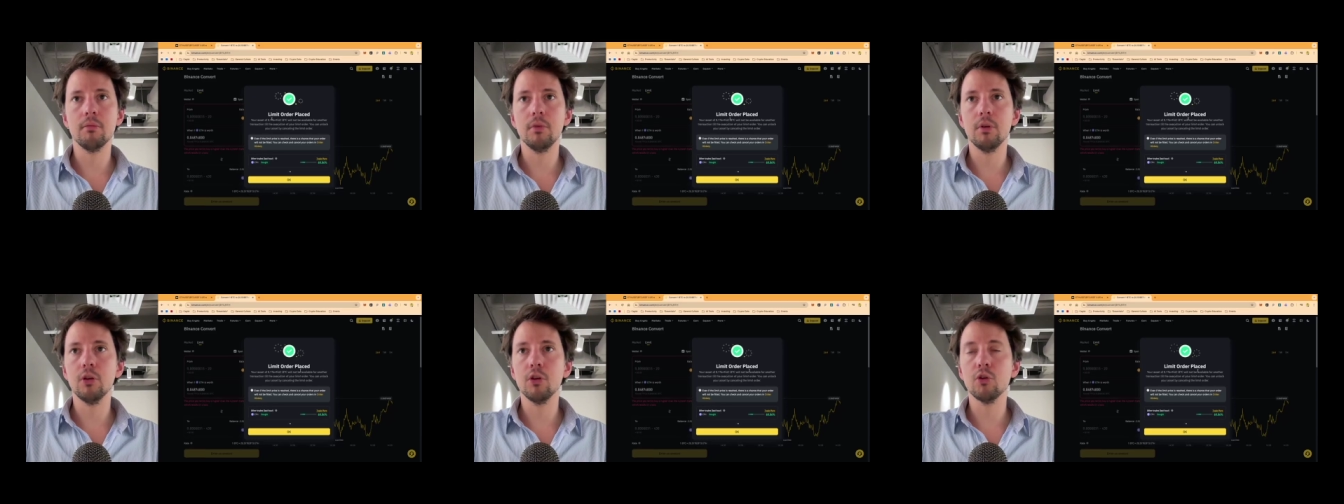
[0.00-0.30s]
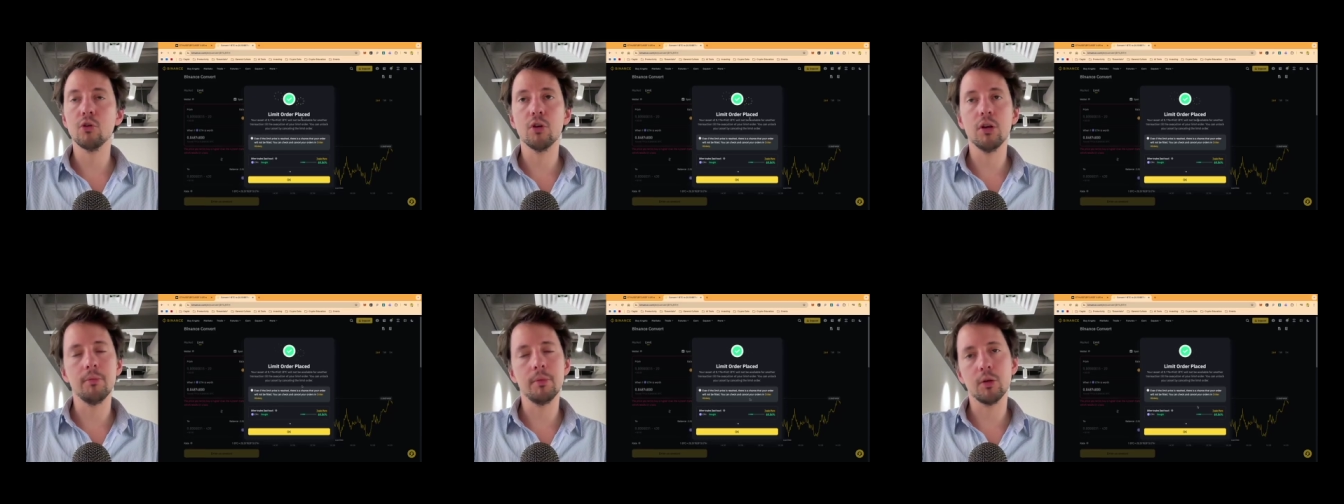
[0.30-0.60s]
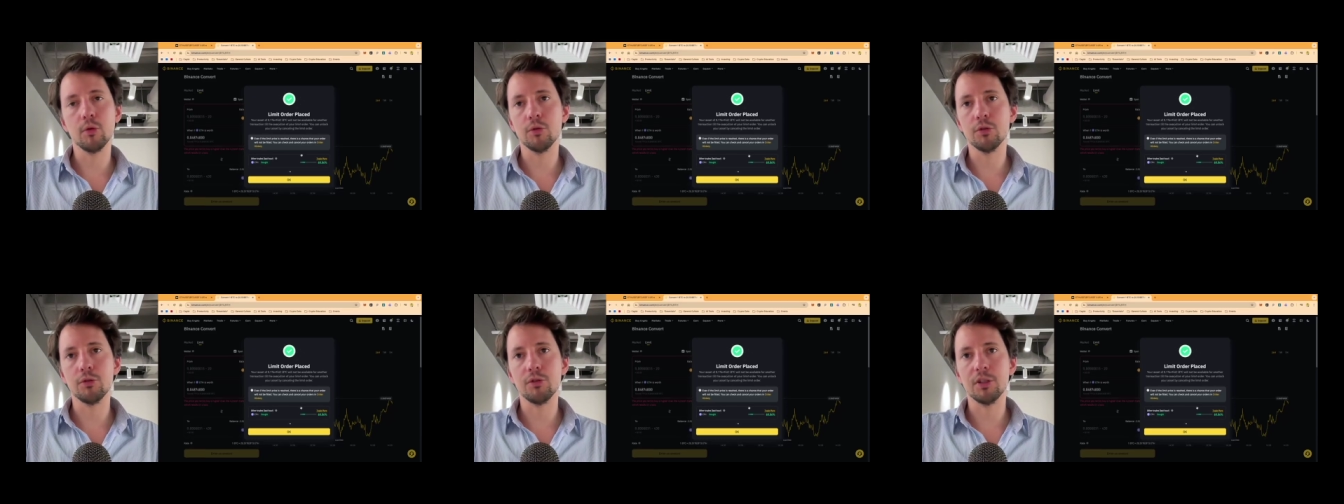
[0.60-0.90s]
your limit
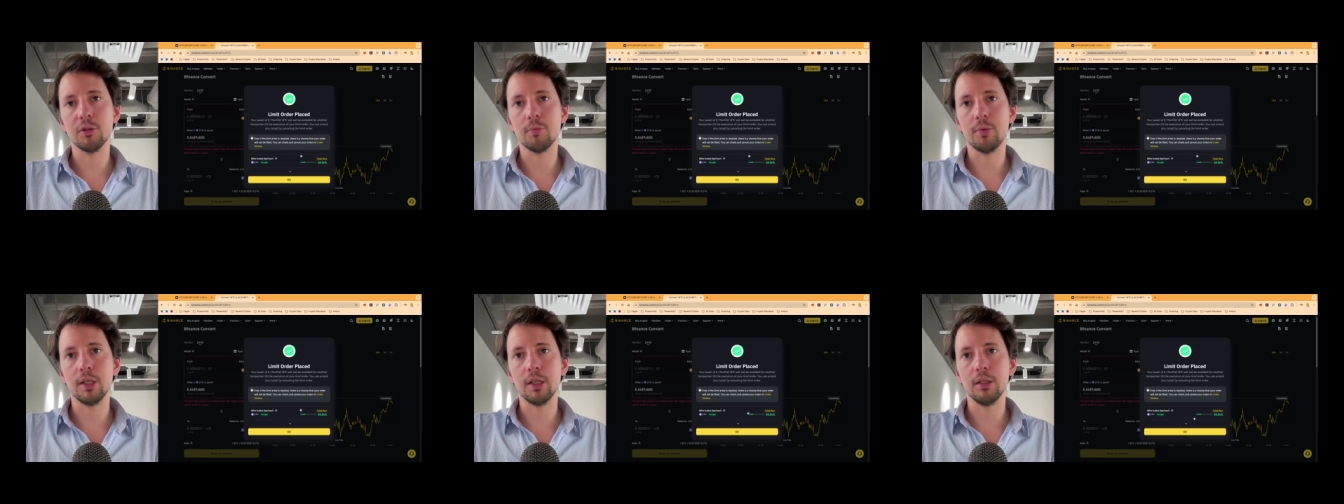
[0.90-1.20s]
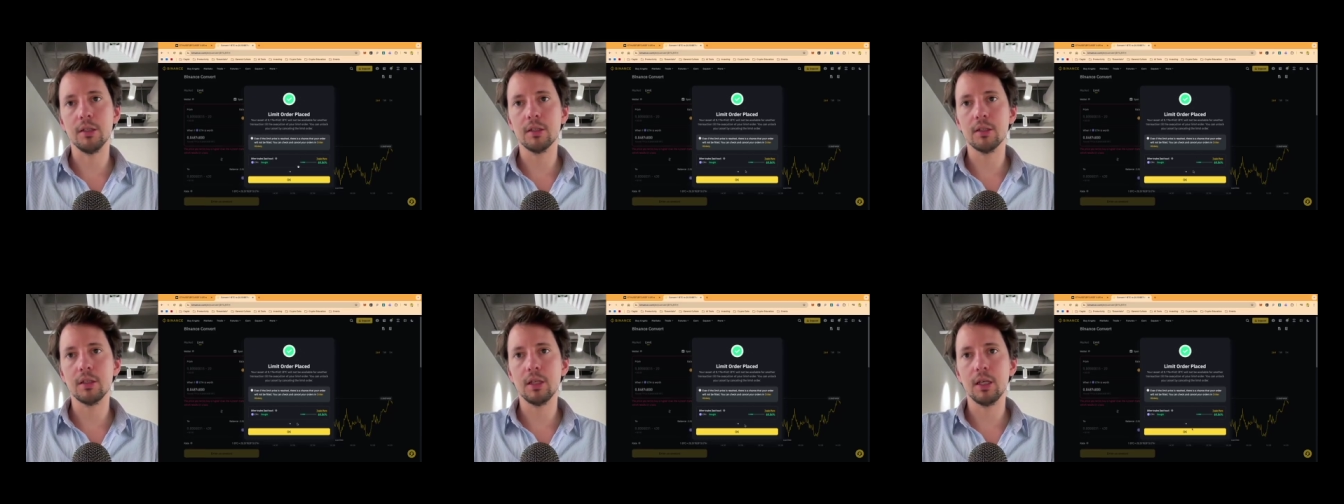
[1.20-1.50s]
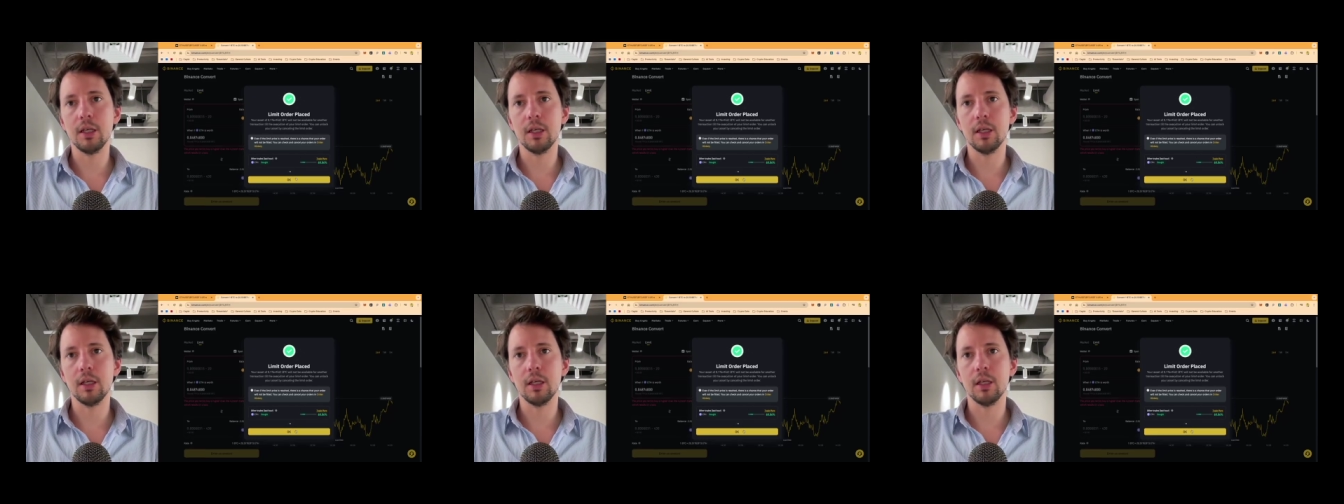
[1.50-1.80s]
order is placed
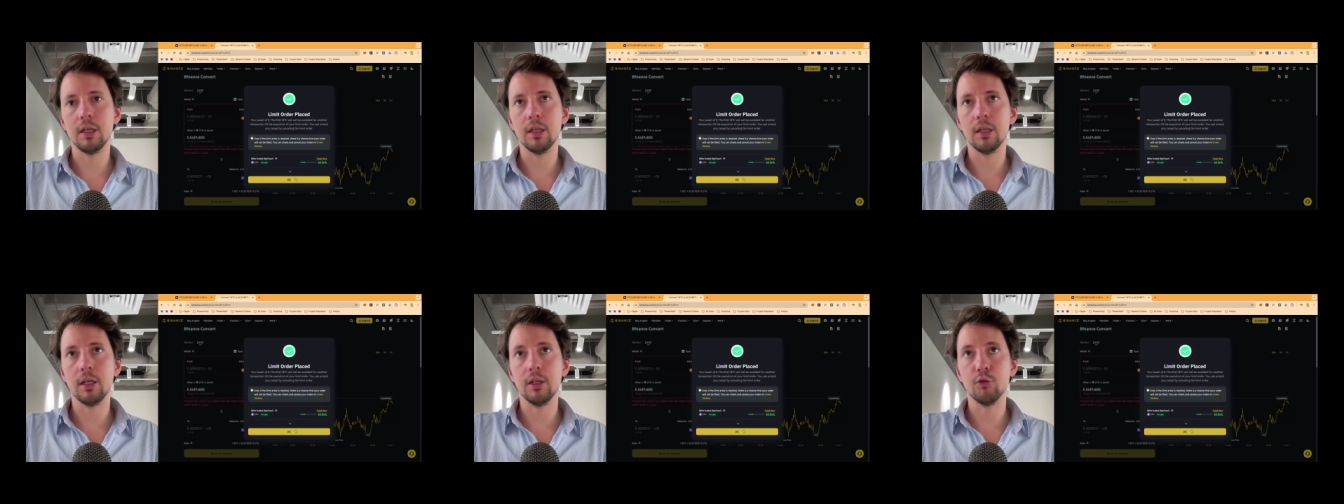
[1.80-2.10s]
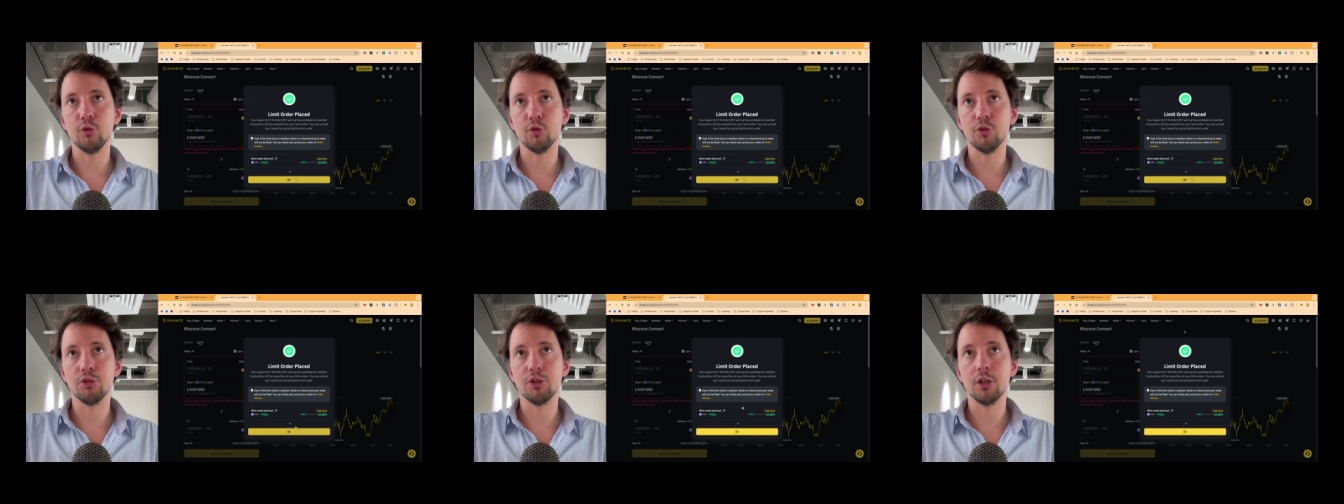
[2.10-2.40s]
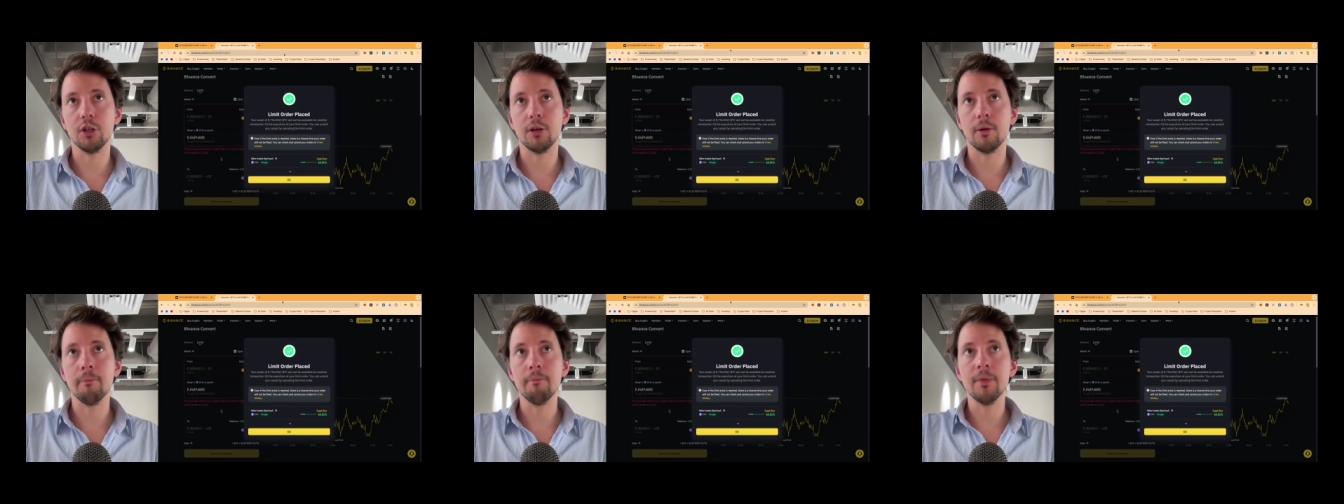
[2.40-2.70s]
and you're
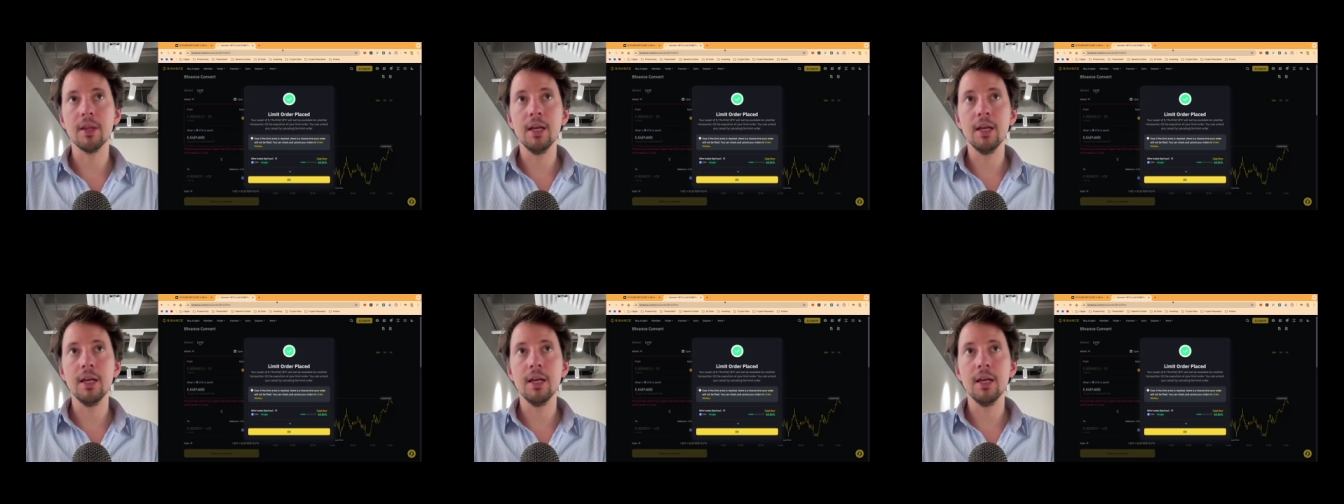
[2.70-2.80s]
done.